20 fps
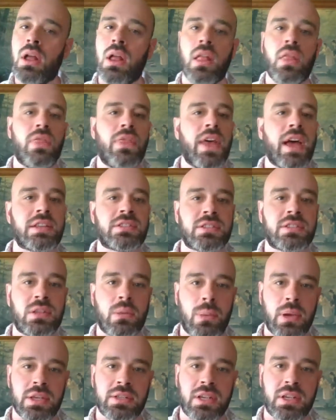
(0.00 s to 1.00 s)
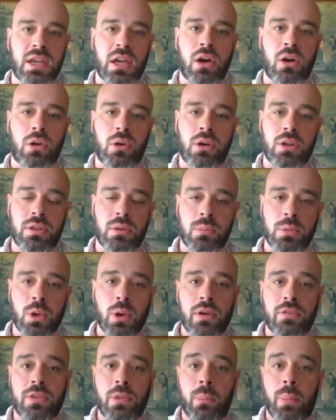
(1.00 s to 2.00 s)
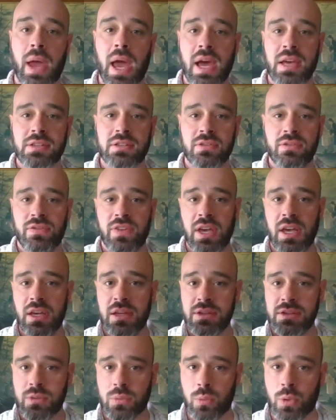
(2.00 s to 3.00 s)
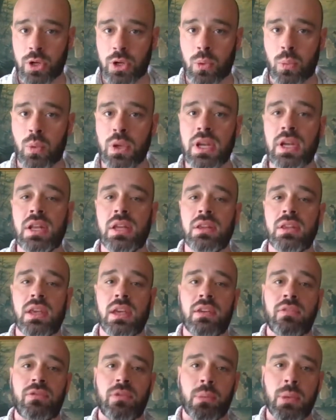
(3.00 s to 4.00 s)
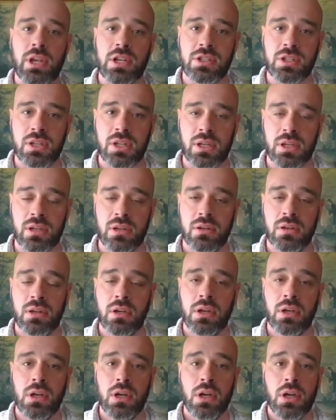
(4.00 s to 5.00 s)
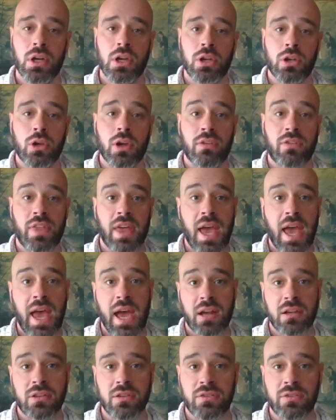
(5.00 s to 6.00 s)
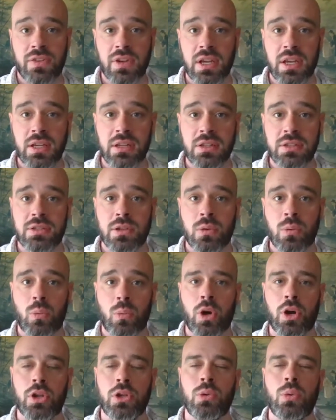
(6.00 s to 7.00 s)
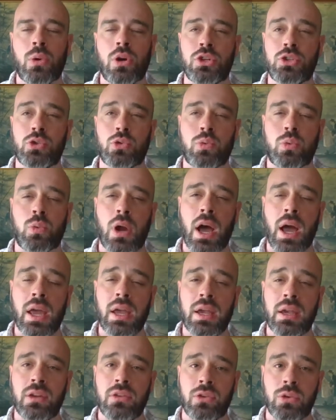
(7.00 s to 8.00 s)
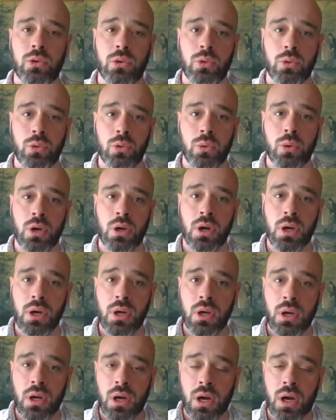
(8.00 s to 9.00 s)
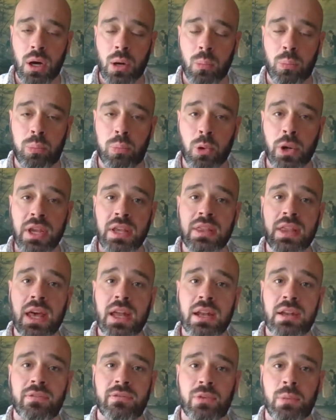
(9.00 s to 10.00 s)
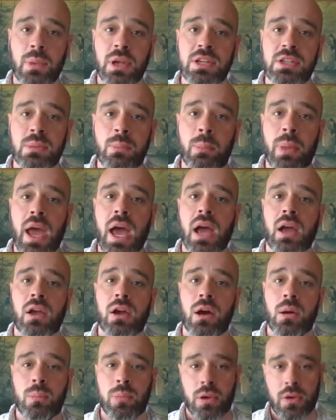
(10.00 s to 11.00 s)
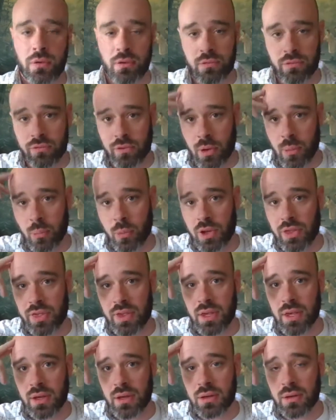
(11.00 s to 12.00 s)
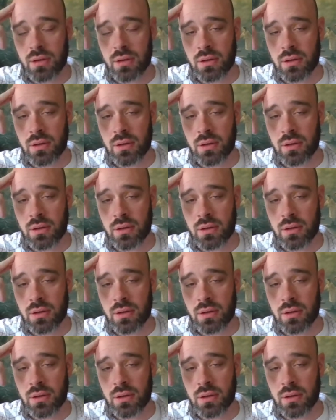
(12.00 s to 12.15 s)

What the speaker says: That's the basic algorithm. You have the passive phase where you're reading the information in. You have the active phase where you are trying to bring that information back up from within.